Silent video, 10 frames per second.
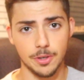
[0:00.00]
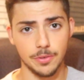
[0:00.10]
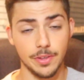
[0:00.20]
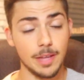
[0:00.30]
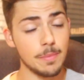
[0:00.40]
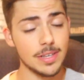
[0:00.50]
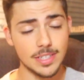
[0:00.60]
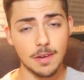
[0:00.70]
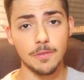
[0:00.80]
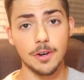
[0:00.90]
dearly. They may
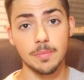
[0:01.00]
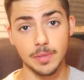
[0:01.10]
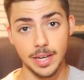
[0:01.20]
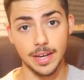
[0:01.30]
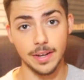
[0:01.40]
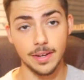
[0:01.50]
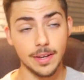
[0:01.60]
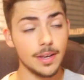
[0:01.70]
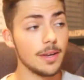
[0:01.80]
sound very bland,